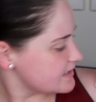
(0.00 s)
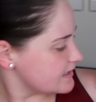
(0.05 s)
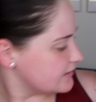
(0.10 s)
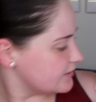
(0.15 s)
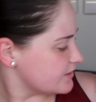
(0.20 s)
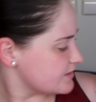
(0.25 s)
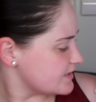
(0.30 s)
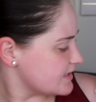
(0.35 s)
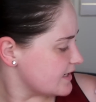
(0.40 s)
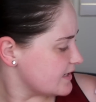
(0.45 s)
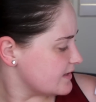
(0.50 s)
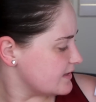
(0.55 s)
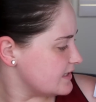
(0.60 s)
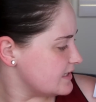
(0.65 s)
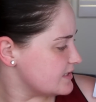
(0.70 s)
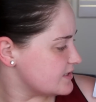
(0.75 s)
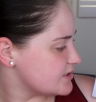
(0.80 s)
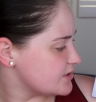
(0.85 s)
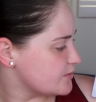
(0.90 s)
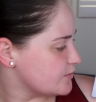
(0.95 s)
It looks like
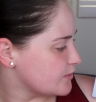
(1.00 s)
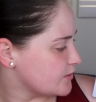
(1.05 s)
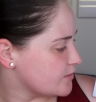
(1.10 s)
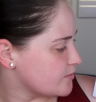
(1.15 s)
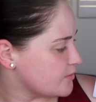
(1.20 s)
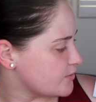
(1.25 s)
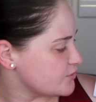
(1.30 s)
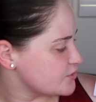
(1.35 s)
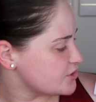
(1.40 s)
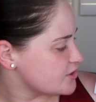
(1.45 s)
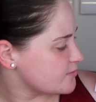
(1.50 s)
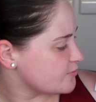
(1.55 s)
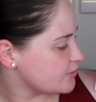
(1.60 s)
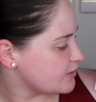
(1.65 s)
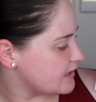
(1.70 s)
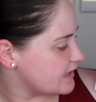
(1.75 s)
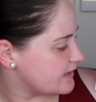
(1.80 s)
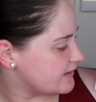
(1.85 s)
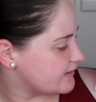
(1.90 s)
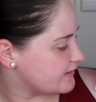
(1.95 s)
these 2 are the most
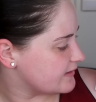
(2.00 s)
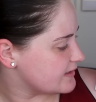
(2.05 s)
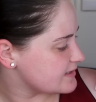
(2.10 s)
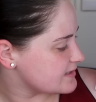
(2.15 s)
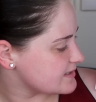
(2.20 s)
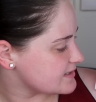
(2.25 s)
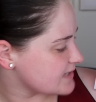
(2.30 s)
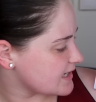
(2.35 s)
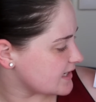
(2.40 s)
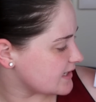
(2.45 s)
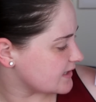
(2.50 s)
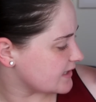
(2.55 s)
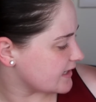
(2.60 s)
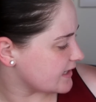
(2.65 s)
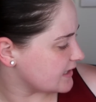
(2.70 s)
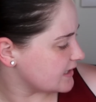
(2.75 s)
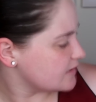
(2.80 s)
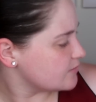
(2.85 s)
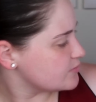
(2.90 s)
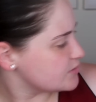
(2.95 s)
shimmery, and then this is kind of
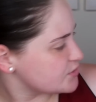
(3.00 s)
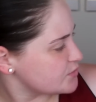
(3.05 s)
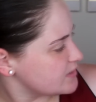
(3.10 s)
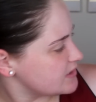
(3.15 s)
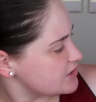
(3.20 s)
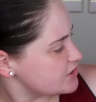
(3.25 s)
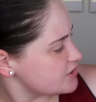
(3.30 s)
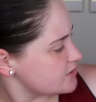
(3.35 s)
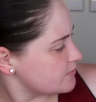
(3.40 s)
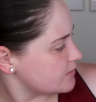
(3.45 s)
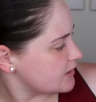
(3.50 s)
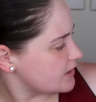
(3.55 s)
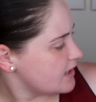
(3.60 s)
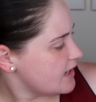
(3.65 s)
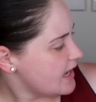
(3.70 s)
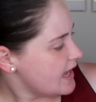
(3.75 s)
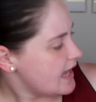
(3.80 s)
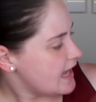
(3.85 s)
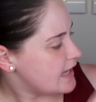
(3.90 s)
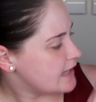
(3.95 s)
like an in-between shimmer,
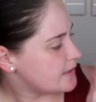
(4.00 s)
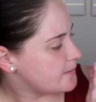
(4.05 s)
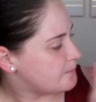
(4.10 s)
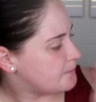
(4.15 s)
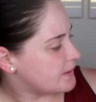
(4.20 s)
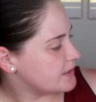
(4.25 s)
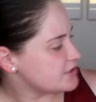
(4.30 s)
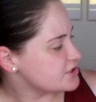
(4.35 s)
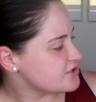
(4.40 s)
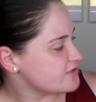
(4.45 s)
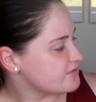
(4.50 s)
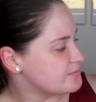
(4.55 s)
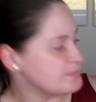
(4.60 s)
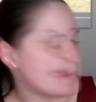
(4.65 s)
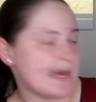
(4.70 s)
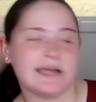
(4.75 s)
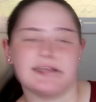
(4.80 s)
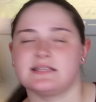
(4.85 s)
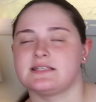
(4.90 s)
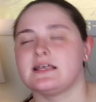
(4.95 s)
and a bunch of
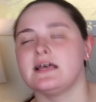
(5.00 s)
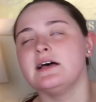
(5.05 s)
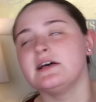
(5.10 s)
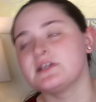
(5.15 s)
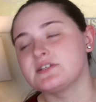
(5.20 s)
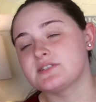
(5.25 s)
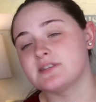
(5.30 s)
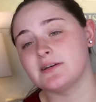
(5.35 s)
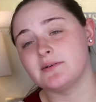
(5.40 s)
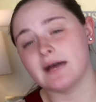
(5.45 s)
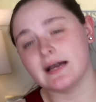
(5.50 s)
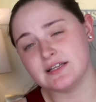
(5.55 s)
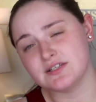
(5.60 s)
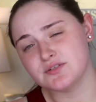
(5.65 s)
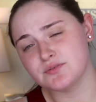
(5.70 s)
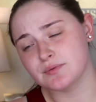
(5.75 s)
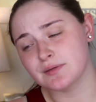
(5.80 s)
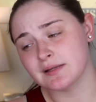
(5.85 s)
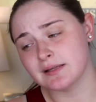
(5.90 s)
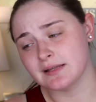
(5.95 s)
mattes. So I
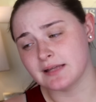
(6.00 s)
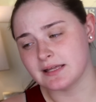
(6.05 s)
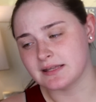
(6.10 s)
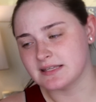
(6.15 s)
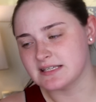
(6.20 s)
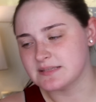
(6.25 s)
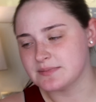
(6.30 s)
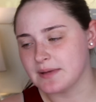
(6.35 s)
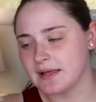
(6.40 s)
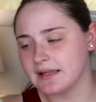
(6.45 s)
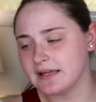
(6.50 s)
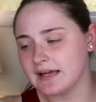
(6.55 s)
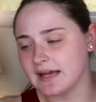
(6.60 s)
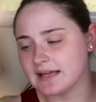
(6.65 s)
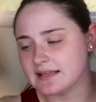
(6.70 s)
do really like this palette.